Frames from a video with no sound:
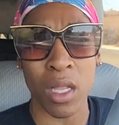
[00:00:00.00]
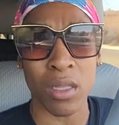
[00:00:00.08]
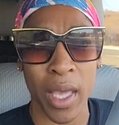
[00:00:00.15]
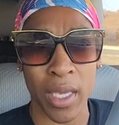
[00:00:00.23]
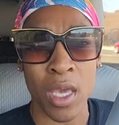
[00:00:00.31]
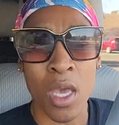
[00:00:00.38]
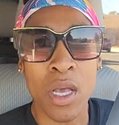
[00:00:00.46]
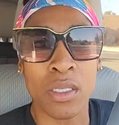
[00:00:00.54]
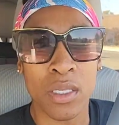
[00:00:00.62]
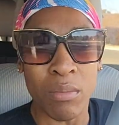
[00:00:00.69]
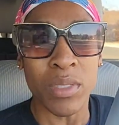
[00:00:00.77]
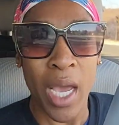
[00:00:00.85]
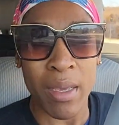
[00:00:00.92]
Like
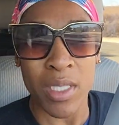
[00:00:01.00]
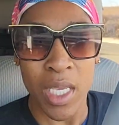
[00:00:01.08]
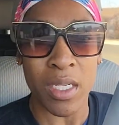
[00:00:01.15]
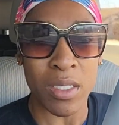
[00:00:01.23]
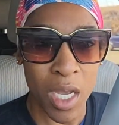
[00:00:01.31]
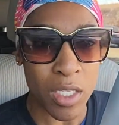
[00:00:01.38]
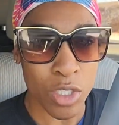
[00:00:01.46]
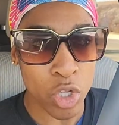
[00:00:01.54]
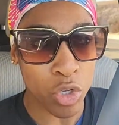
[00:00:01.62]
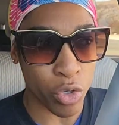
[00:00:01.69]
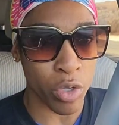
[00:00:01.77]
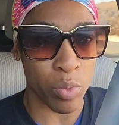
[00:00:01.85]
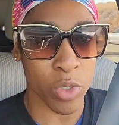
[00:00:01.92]
sometimes it does look
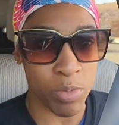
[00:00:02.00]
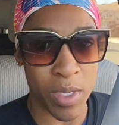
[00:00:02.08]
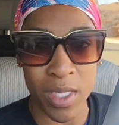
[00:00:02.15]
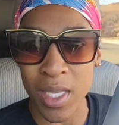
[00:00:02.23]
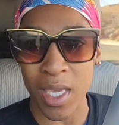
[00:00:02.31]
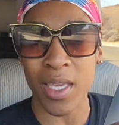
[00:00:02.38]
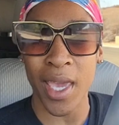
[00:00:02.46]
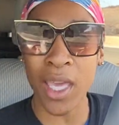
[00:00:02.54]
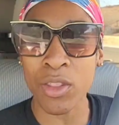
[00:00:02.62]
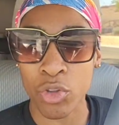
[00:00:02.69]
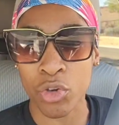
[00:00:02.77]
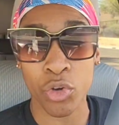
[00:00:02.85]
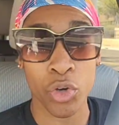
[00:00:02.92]
good, which means it
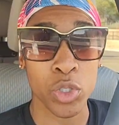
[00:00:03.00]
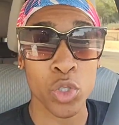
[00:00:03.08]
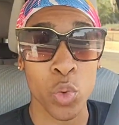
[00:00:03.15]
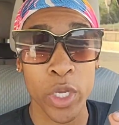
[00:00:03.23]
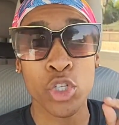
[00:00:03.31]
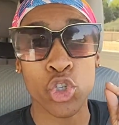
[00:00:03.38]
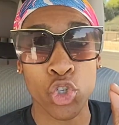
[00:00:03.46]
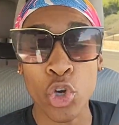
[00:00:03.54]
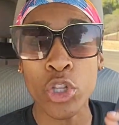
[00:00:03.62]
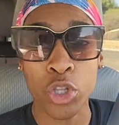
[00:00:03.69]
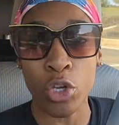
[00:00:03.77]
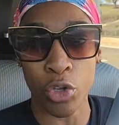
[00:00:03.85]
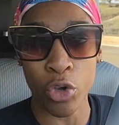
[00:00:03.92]
can look good. So it
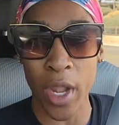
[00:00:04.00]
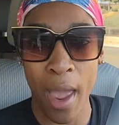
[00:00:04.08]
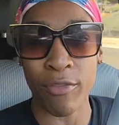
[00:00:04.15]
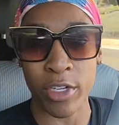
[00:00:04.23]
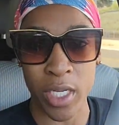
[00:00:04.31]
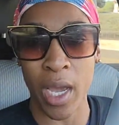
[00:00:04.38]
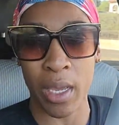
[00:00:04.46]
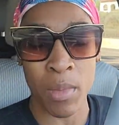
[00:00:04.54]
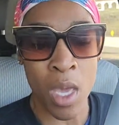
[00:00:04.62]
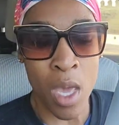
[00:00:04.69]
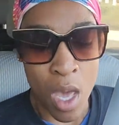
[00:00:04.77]
should look good every time.